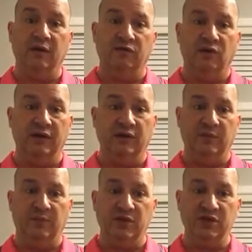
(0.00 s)
I'd greatly
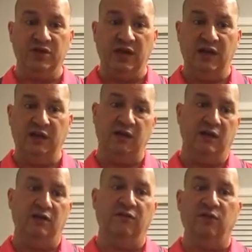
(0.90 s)
appreciate it.
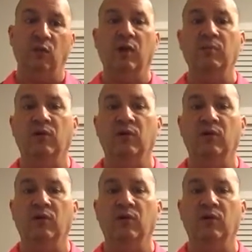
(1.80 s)
And if you want